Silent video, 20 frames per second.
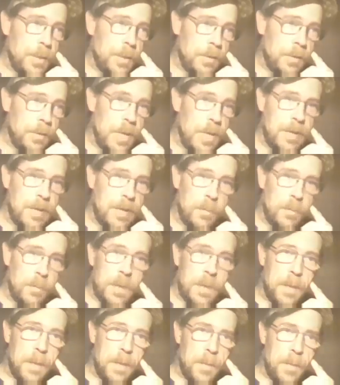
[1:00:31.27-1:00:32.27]
about the last
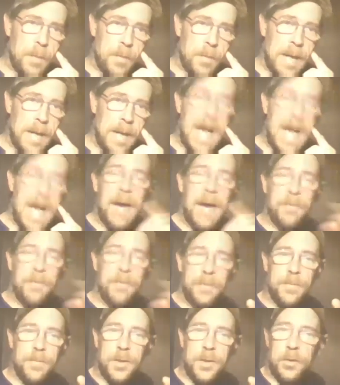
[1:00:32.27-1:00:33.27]
month and a half,
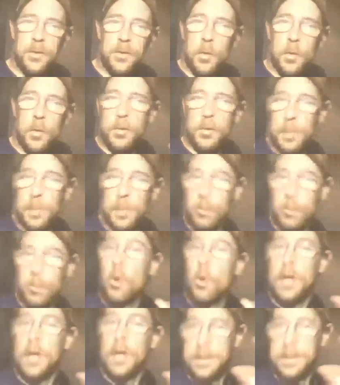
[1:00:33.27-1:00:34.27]
she's always been
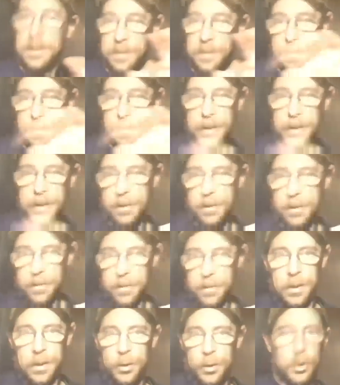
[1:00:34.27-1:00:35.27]
cooking something,
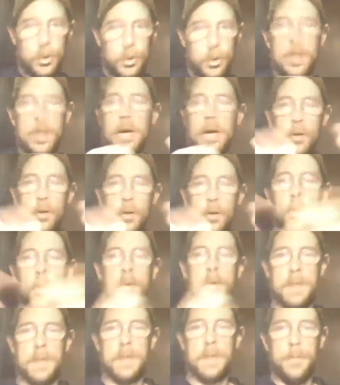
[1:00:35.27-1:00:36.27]
showing you how to
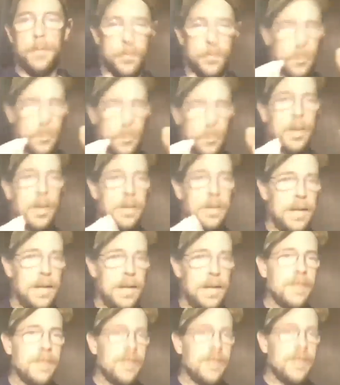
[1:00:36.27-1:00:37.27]
cook something. So
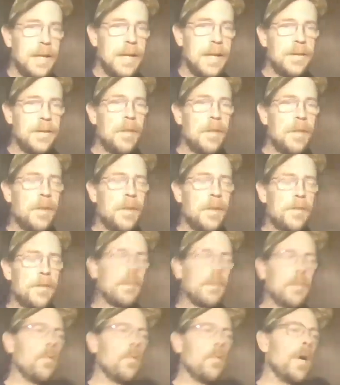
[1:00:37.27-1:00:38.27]
it's interesting
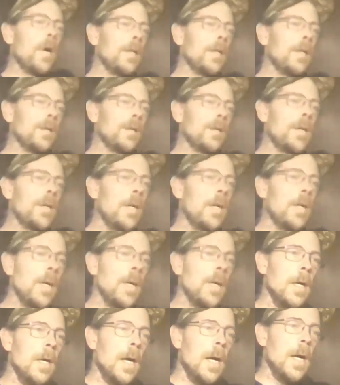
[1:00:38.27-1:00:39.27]
to watch.
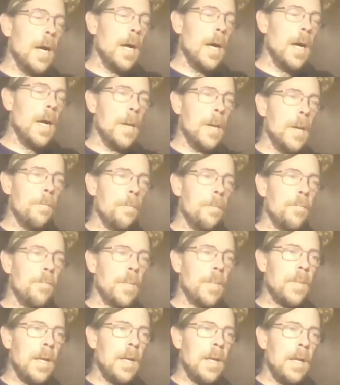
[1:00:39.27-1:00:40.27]
Um,
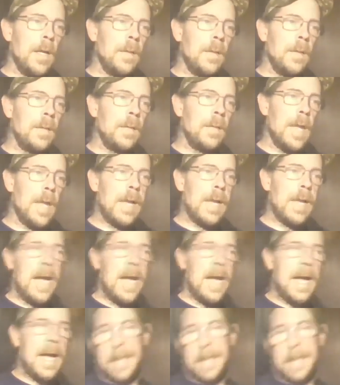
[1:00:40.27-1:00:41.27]
then
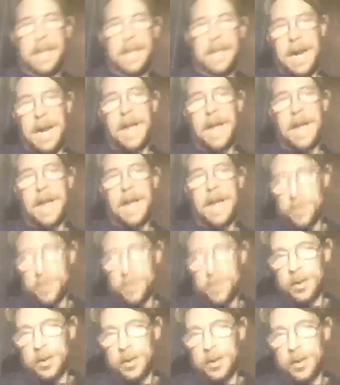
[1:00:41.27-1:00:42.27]
at 8:30
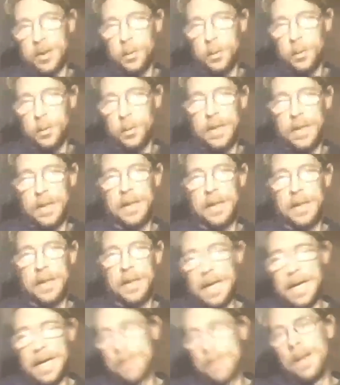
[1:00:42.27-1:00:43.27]
Central Louisiana
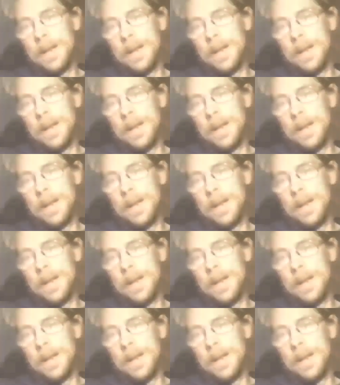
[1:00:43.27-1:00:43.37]
time,